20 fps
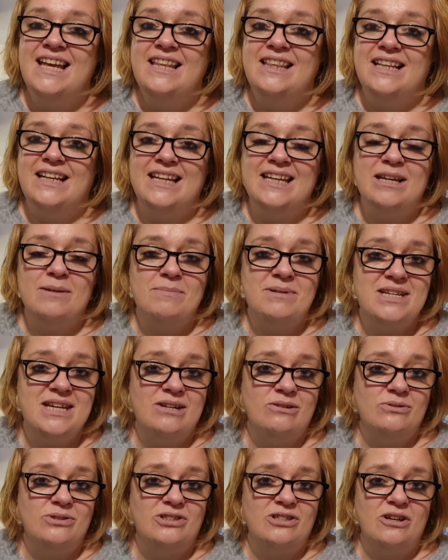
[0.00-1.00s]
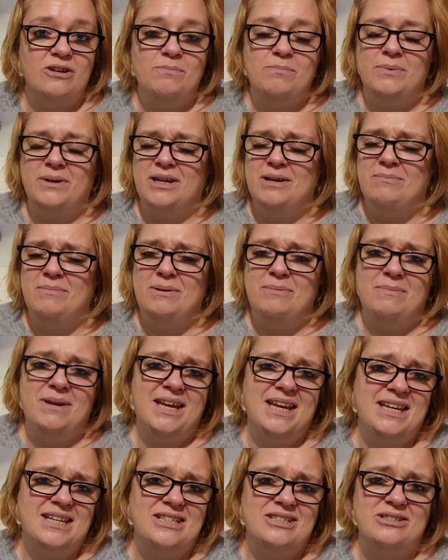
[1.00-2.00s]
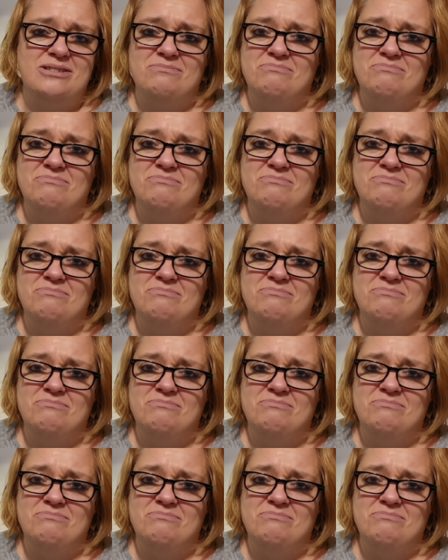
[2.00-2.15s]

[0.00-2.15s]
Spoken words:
The leek and potato soup can be made